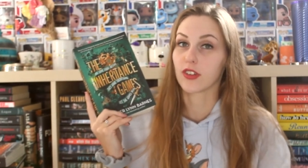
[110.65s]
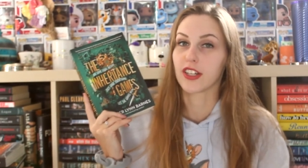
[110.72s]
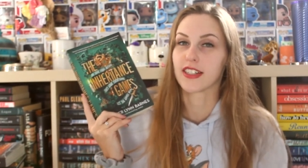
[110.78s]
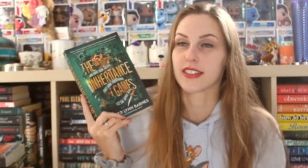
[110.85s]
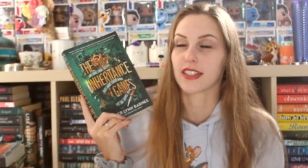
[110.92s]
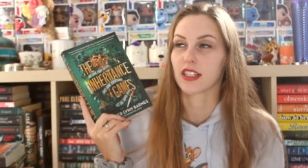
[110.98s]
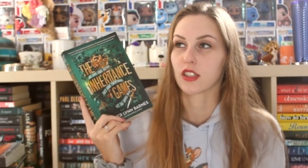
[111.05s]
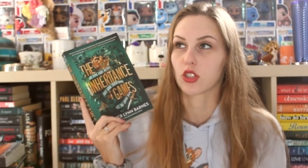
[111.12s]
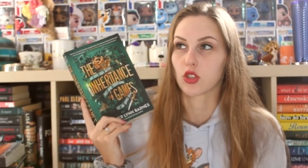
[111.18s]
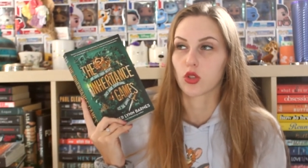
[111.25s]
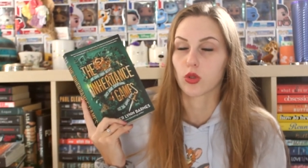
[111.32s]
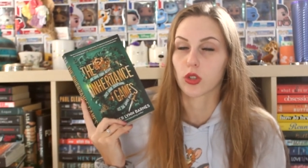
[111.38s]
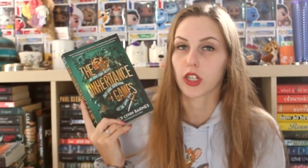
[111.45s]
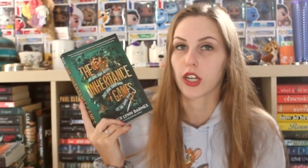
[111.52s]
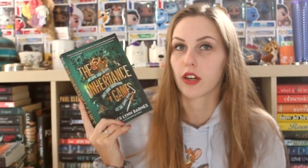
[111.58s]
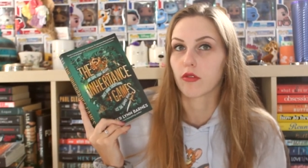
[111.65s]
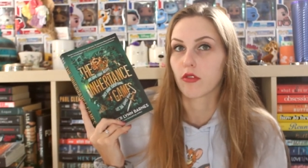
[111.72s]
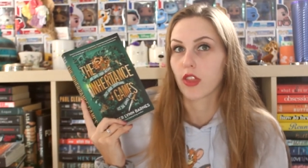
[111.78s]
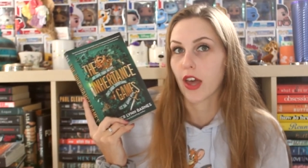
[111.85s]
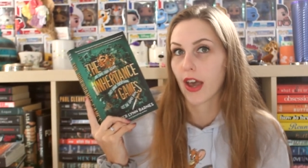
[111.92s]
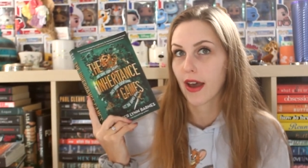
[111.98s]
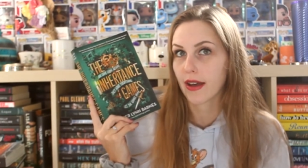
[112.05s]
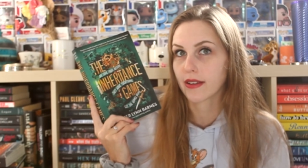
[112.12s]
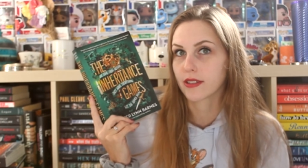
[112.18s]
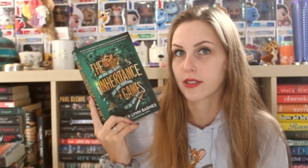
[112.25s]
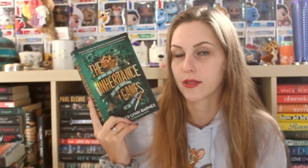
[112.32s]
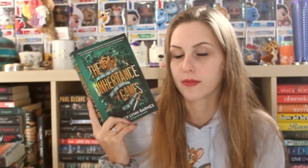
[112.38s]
and it's like the story of that.